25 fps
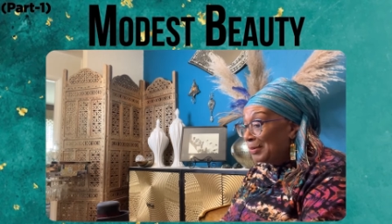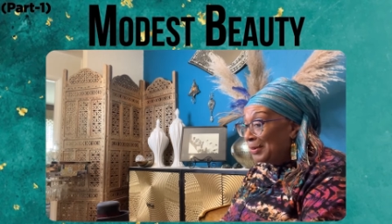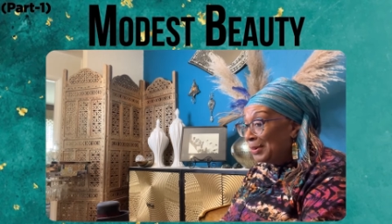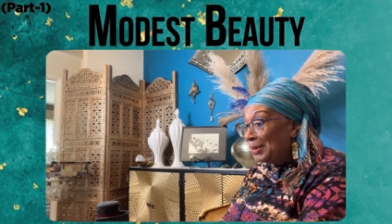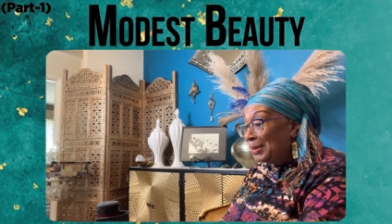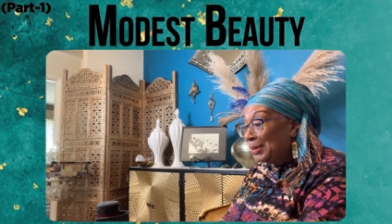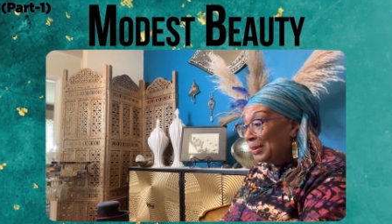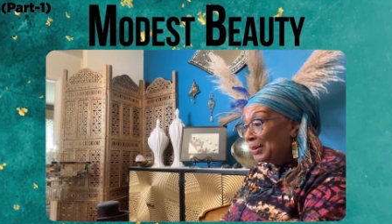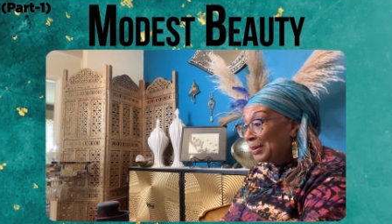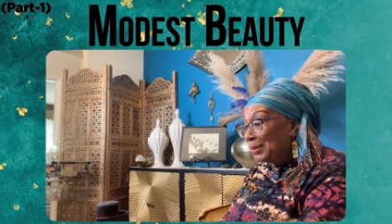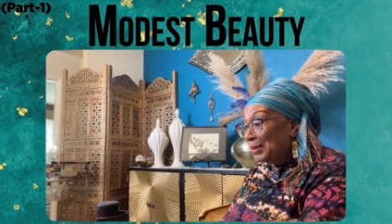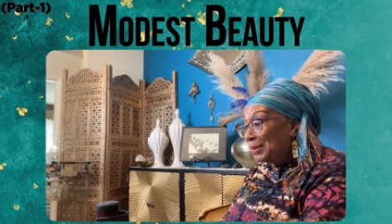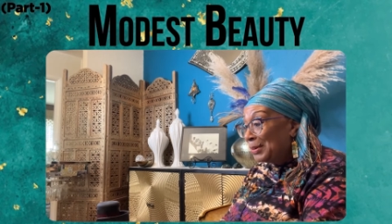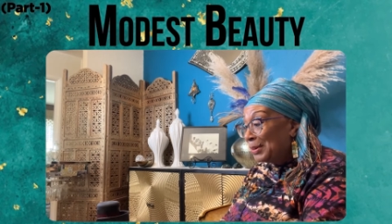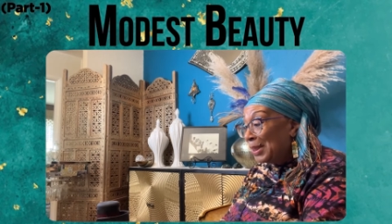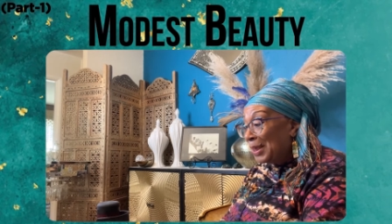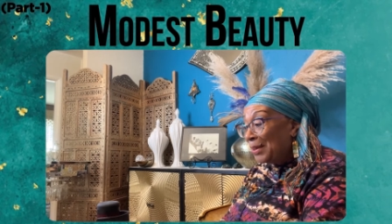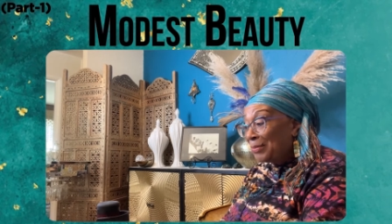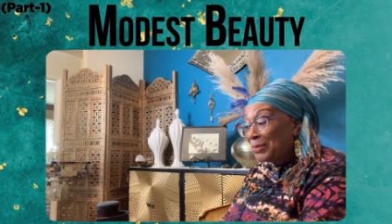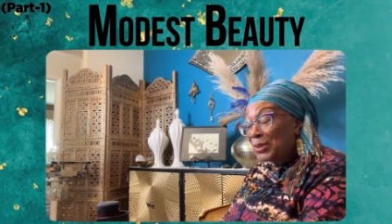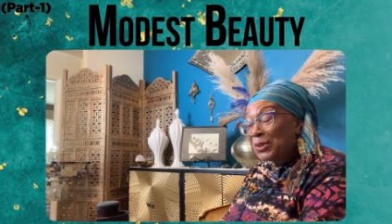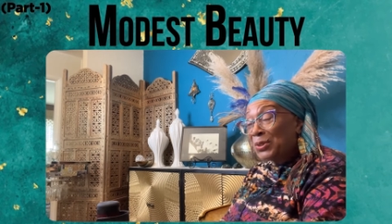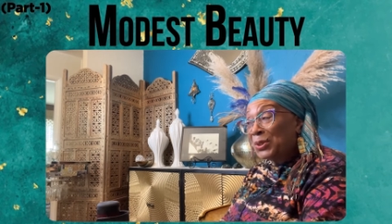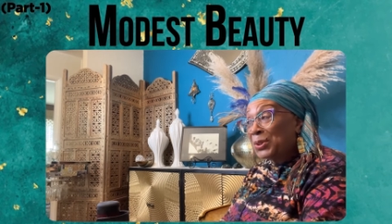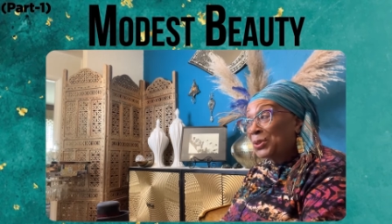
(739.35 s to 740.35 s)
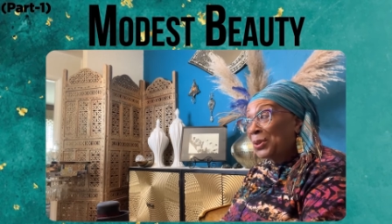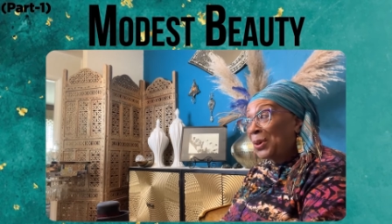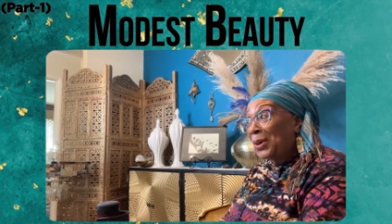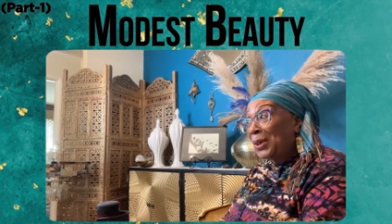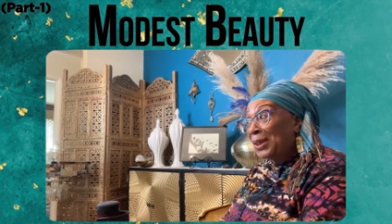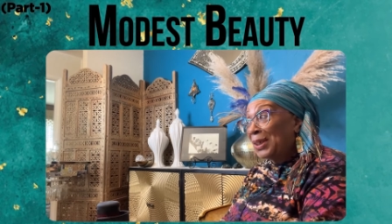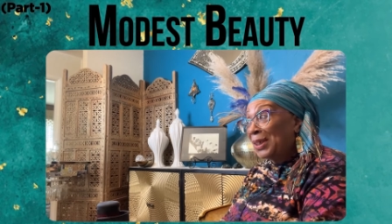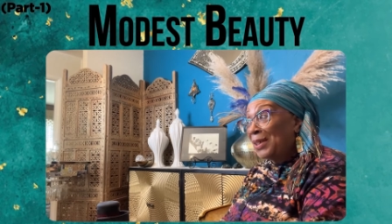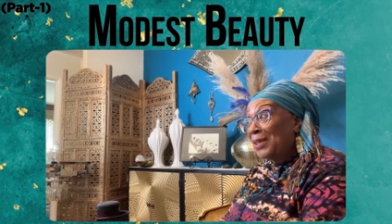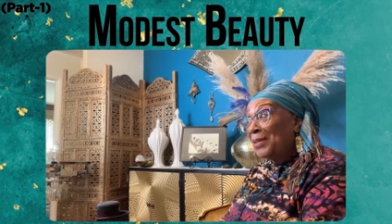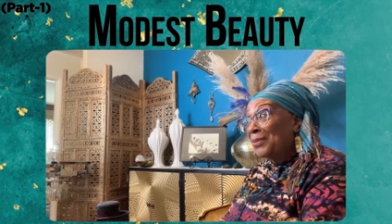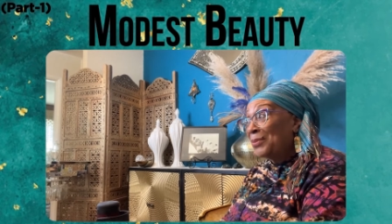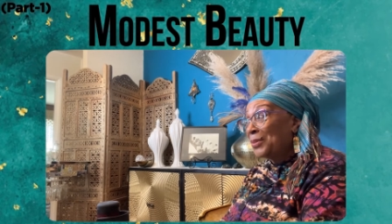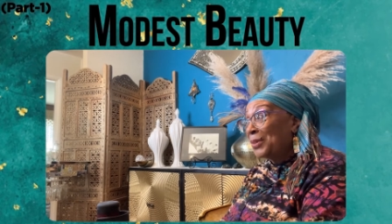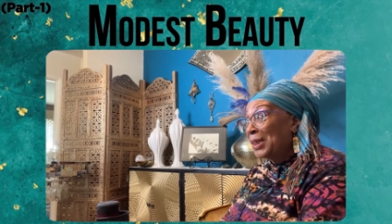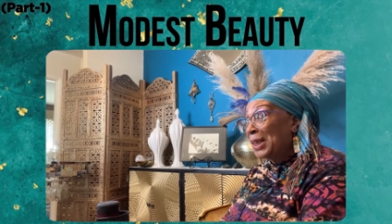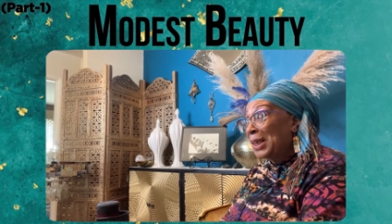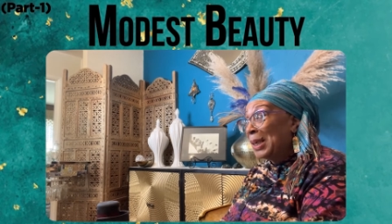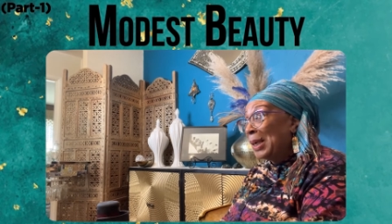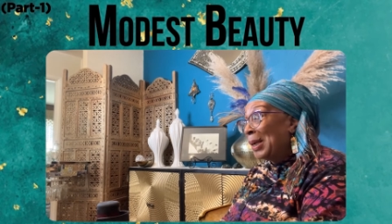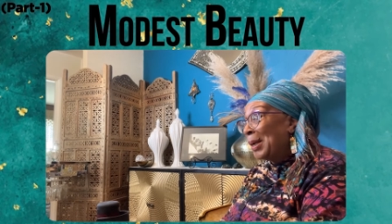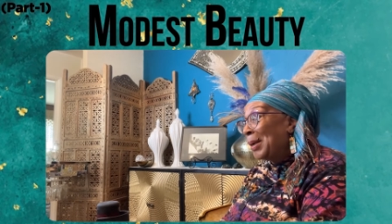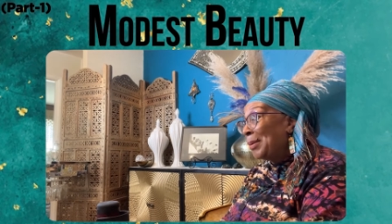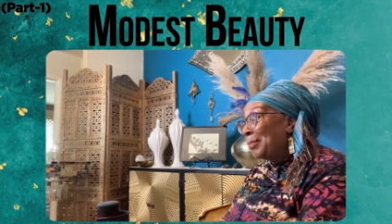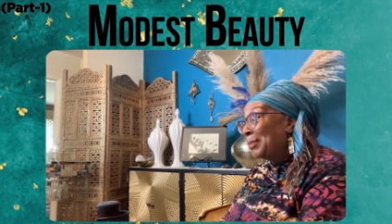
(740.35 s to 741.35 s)
you know, you'll have to start covering
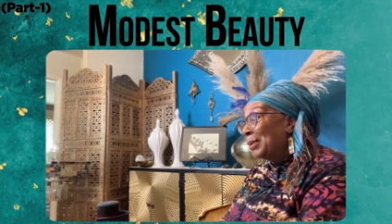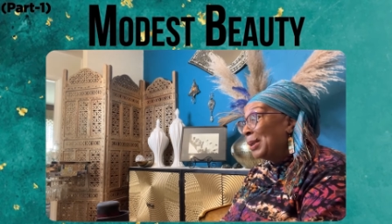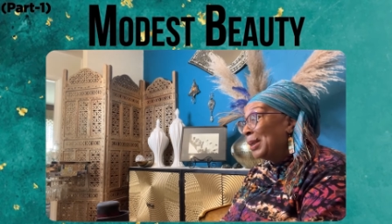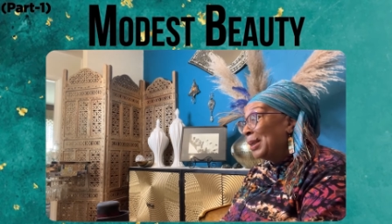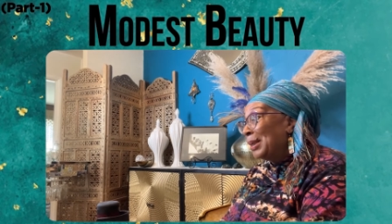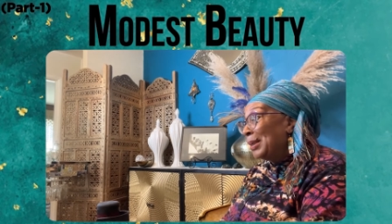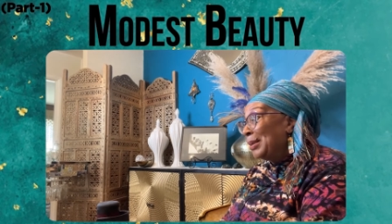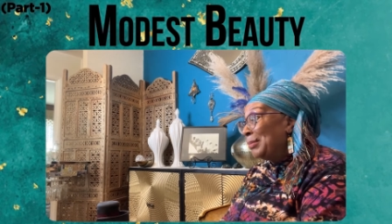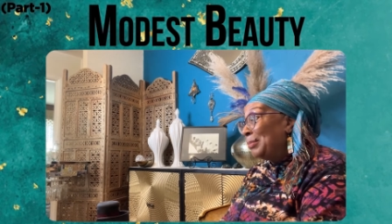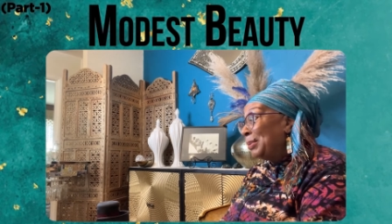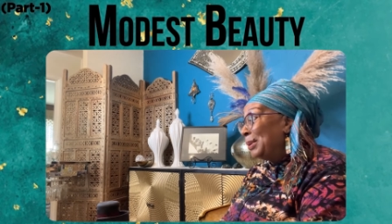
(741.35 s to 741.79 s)
up, oh.